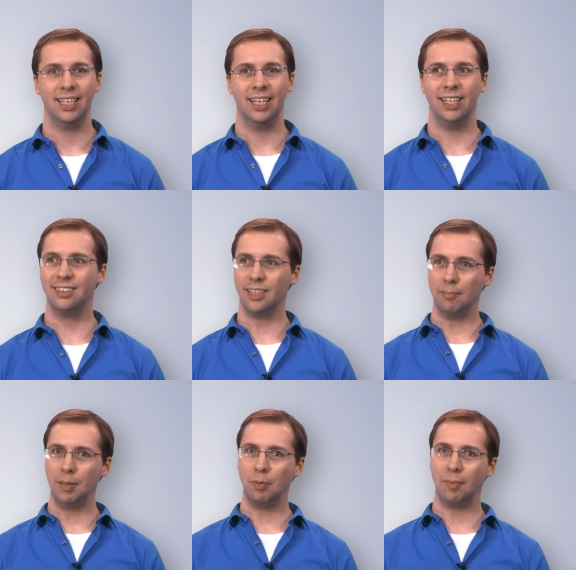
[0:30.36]
And some
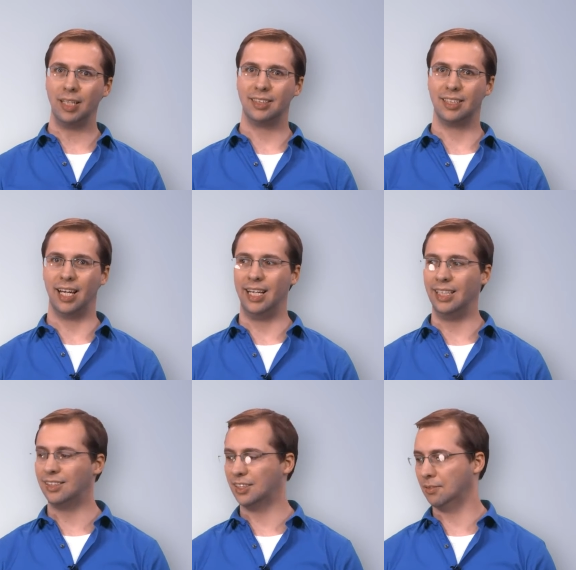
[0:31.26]
people might say
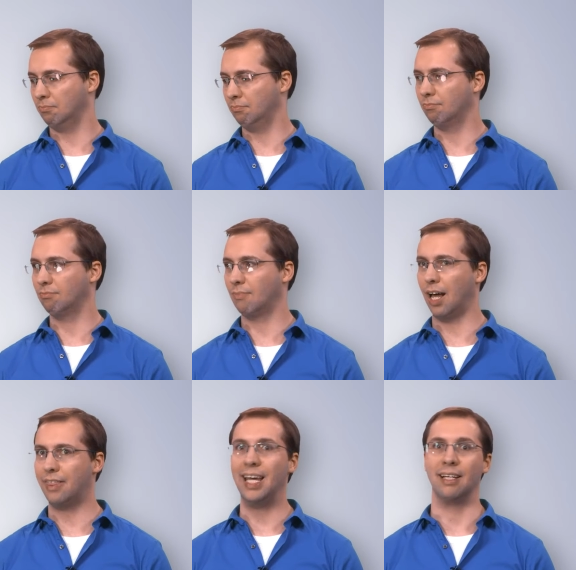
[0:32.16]
it's a
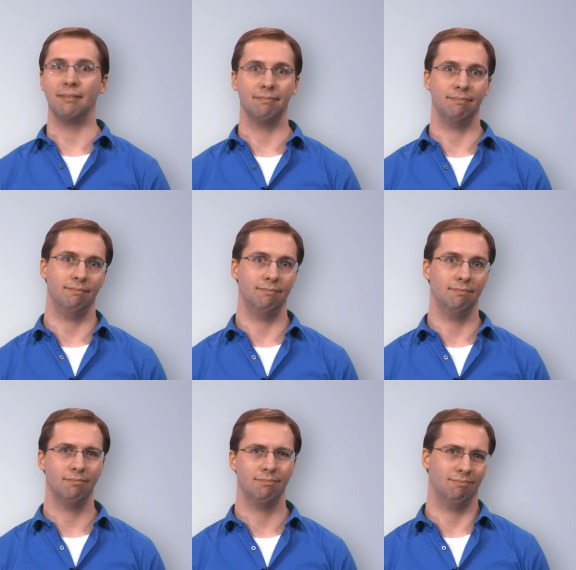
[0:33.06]
thing.
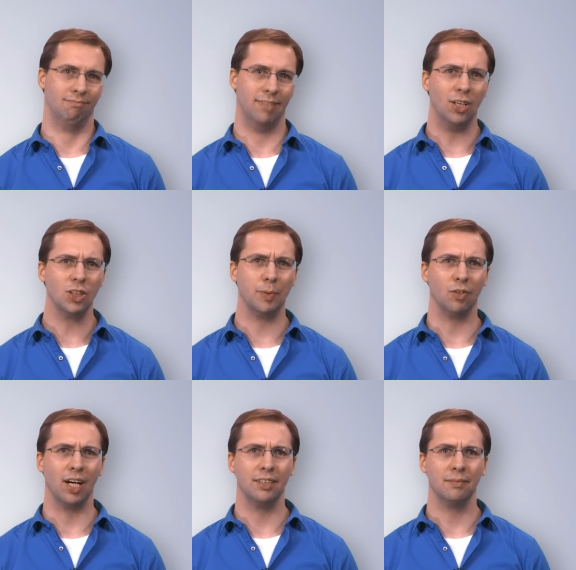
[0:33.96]
They'd also be
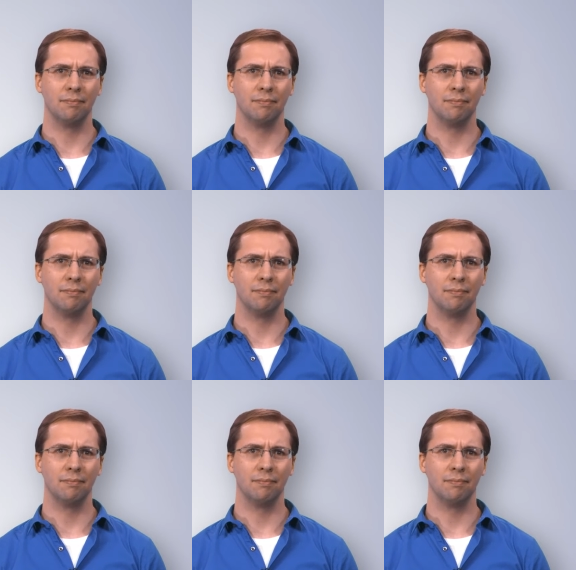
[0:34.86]
right.